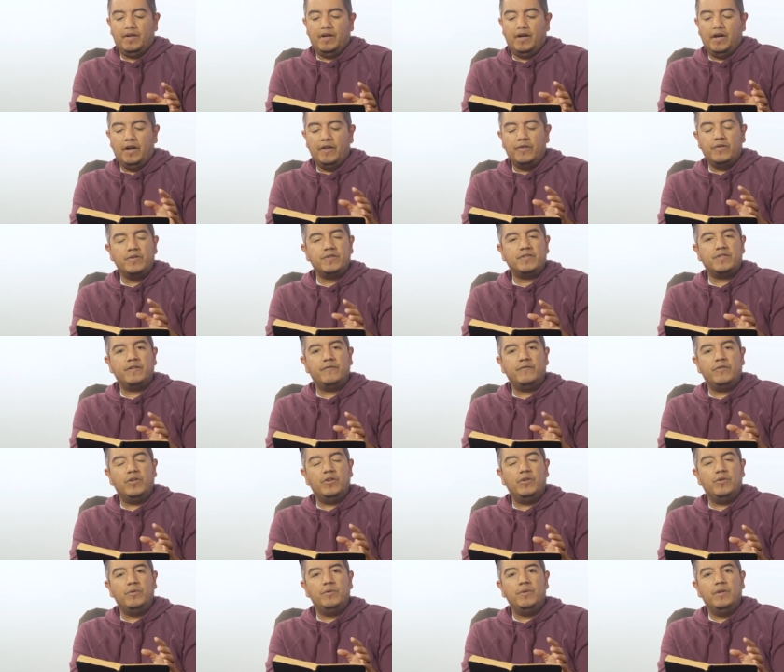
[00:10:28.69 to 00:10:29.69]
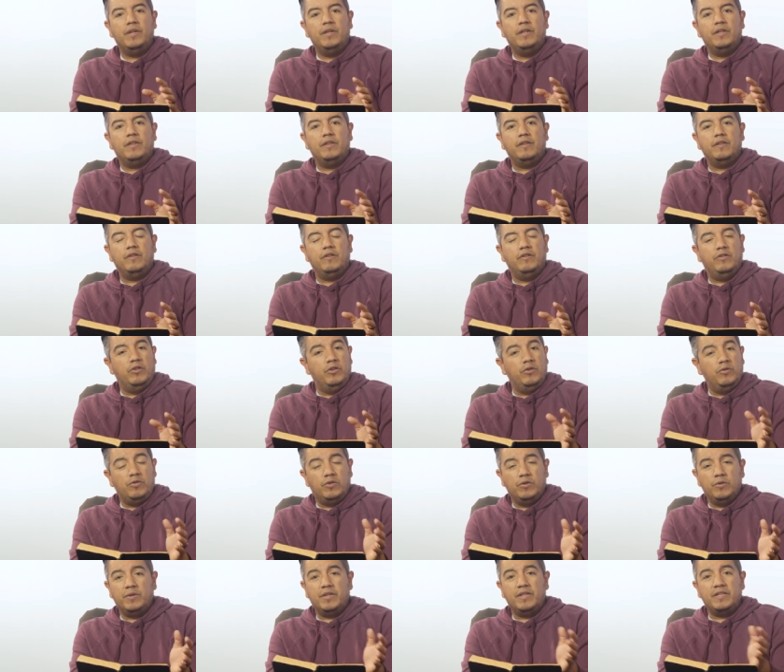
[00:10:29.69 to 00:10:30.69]
Others of you, you
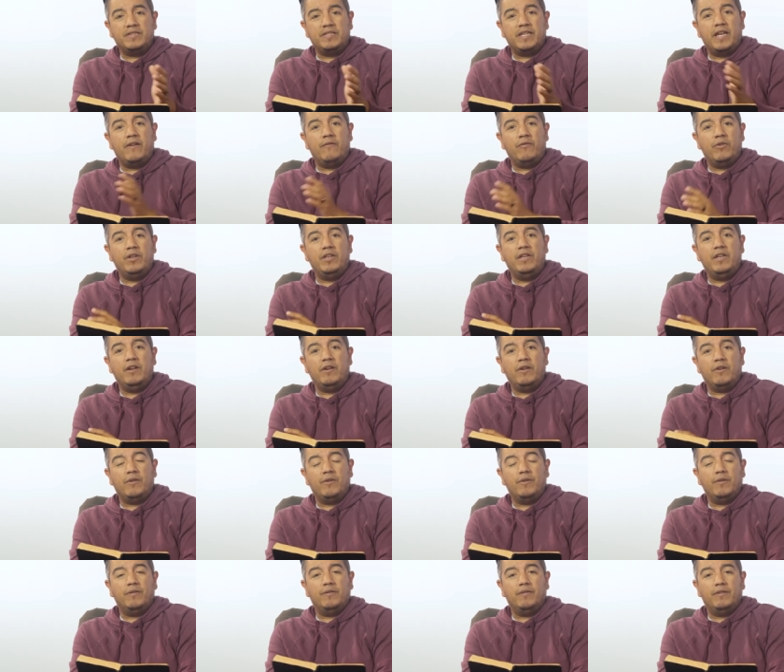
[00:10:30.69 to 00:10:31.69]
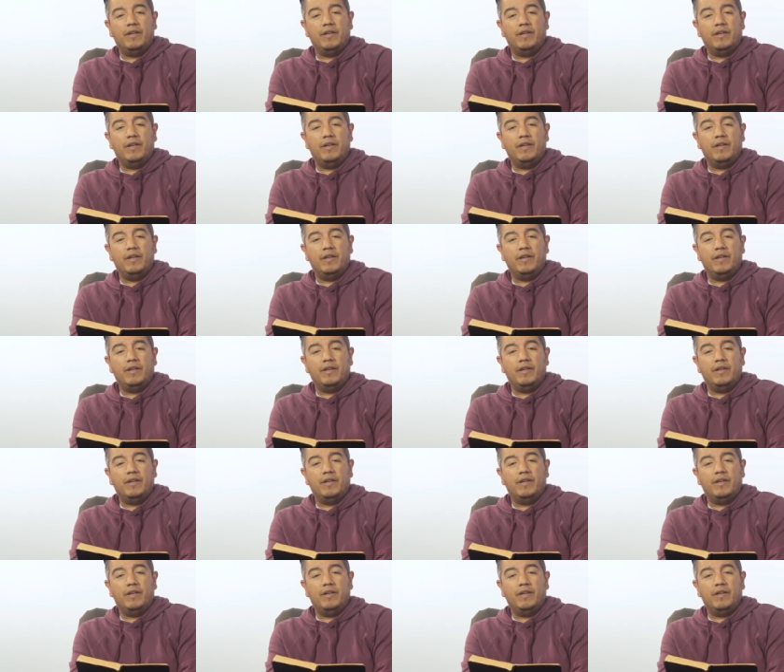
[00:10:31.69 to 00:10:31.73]
do this every year,